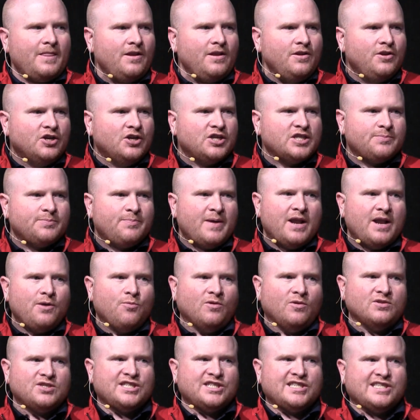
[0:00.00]
your spend
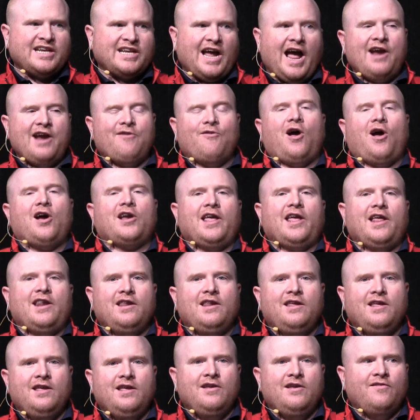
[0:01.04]
will skyrocket,
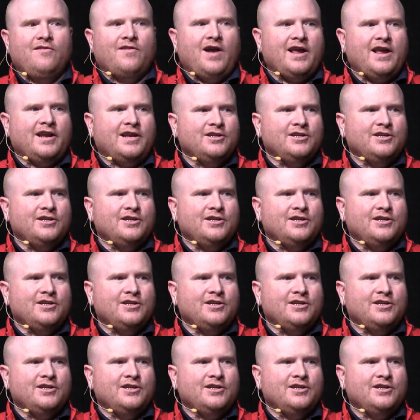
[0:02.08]
right?